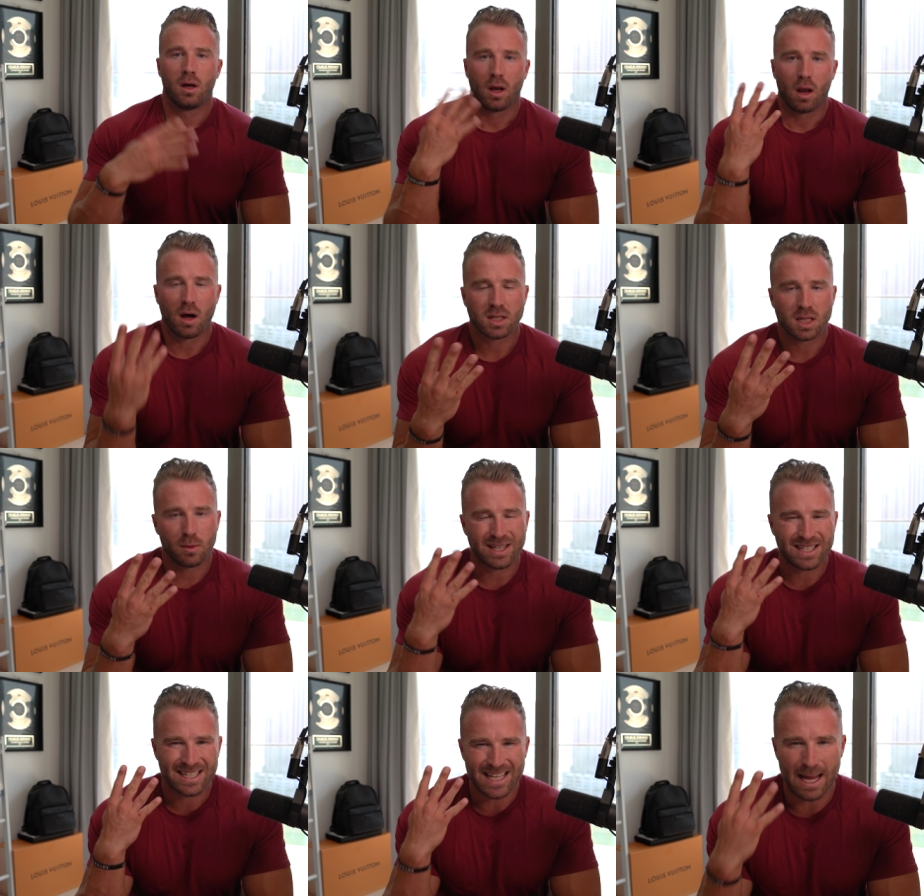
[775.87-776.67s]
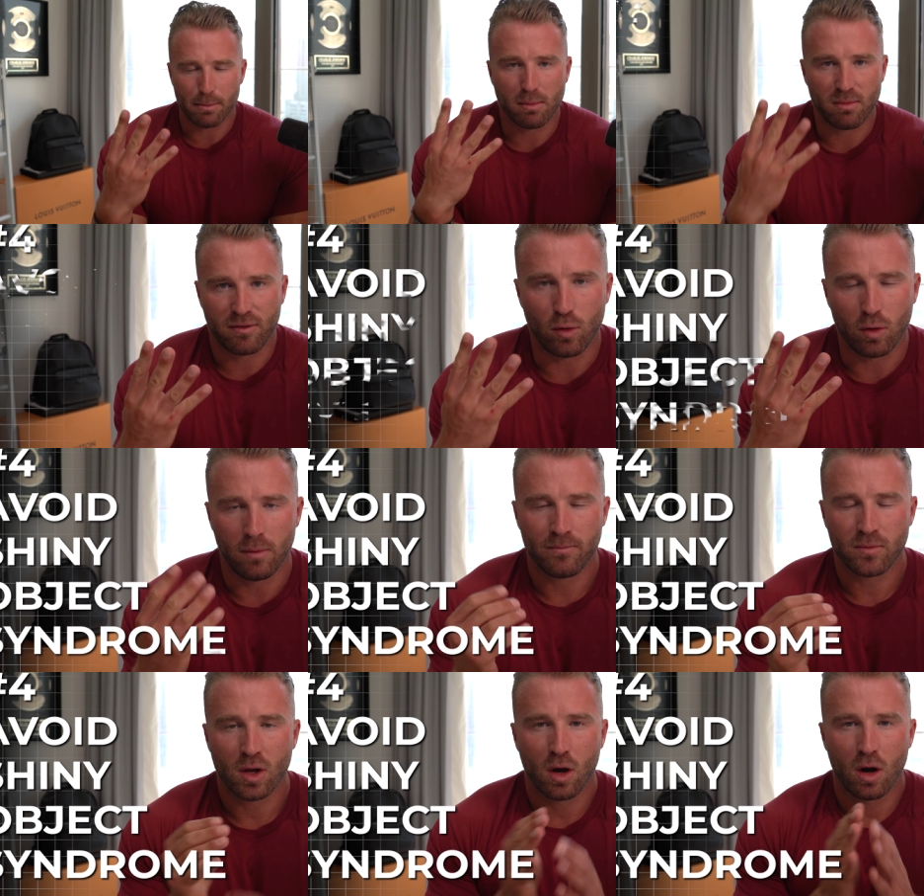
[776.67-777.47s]
Lastly, this is step number four
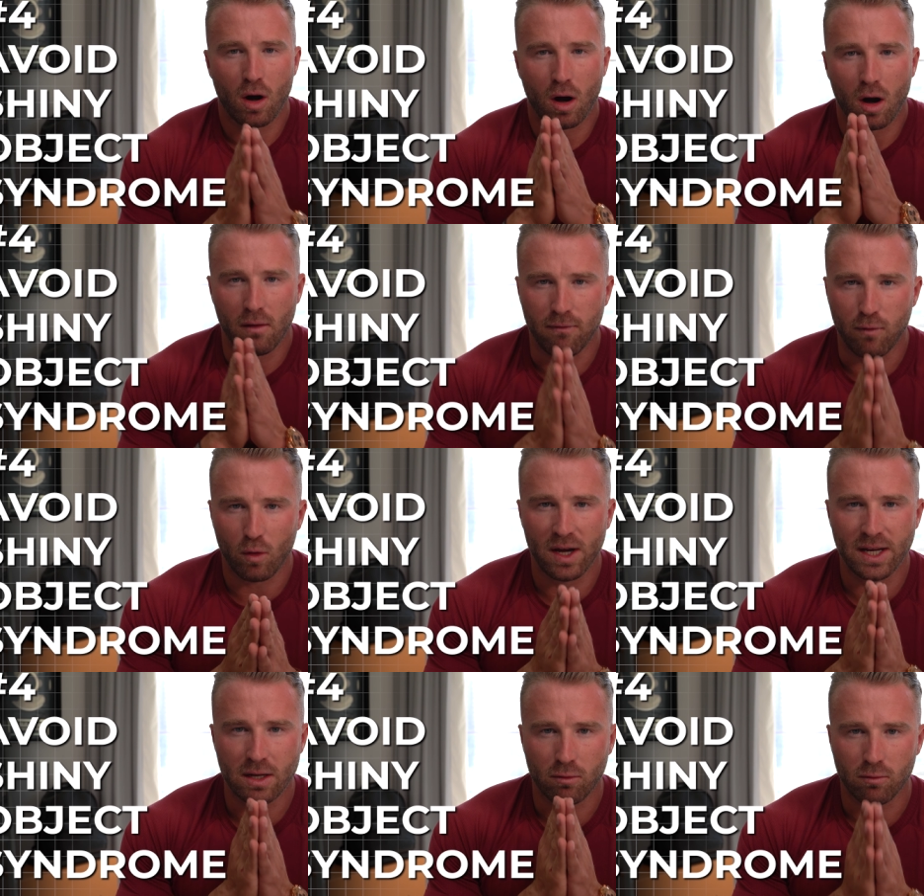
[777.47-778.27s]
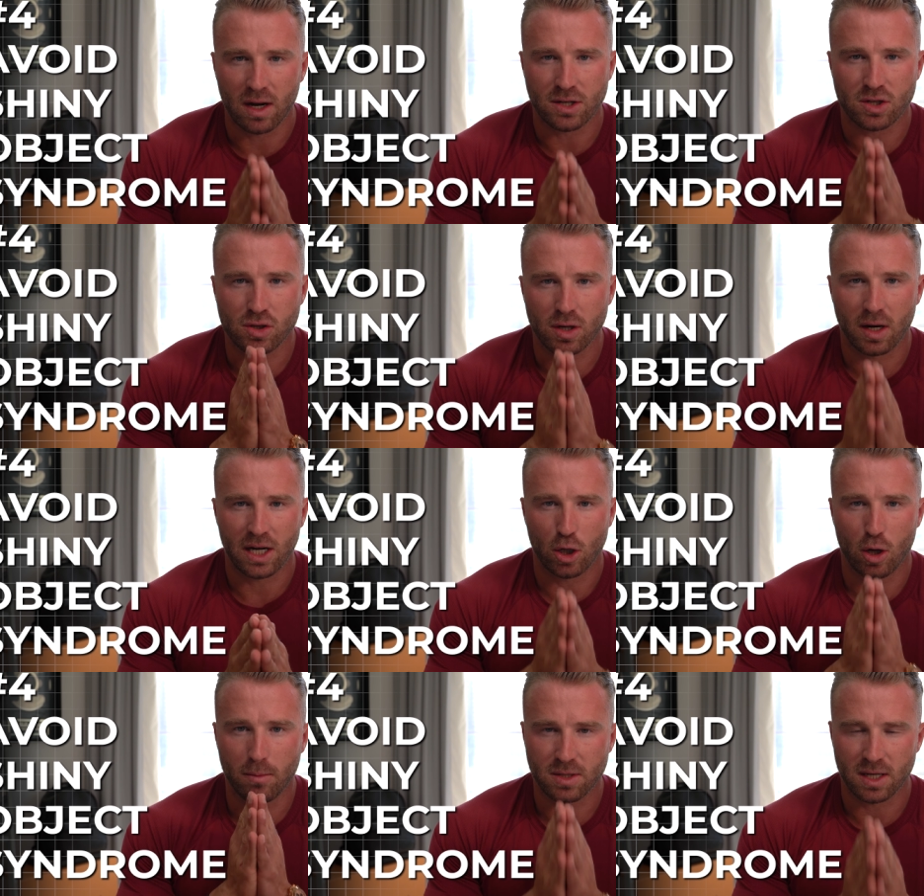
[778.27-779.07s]
avoid red
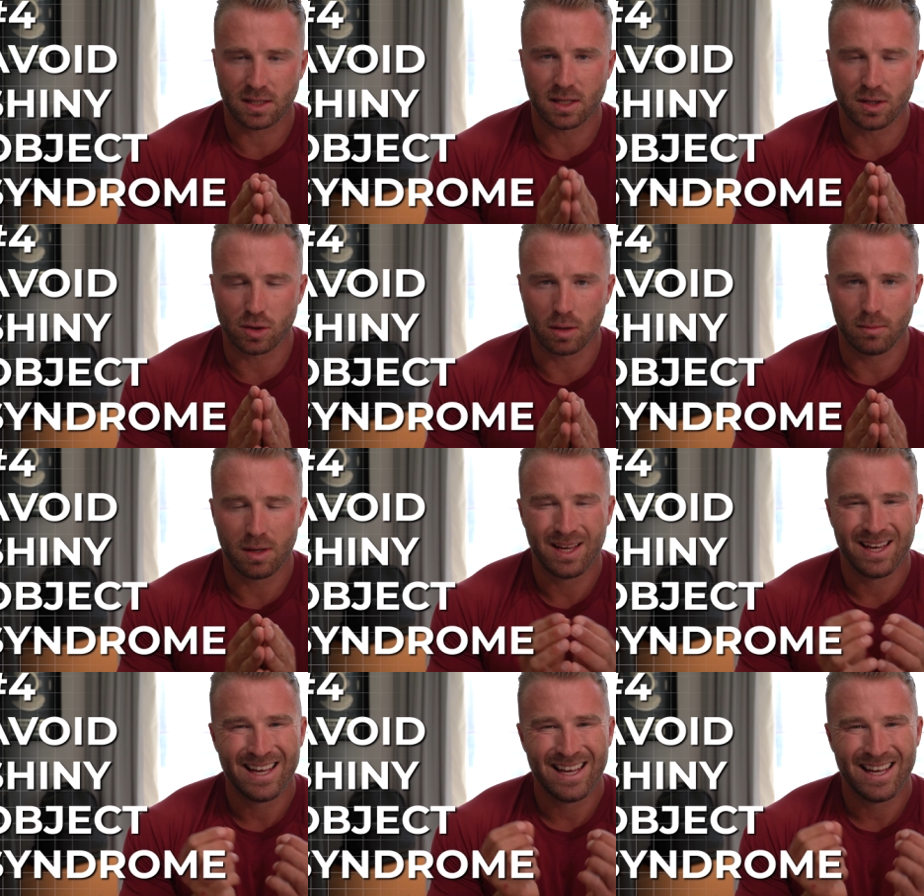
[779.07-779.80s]
shiny object syndrome.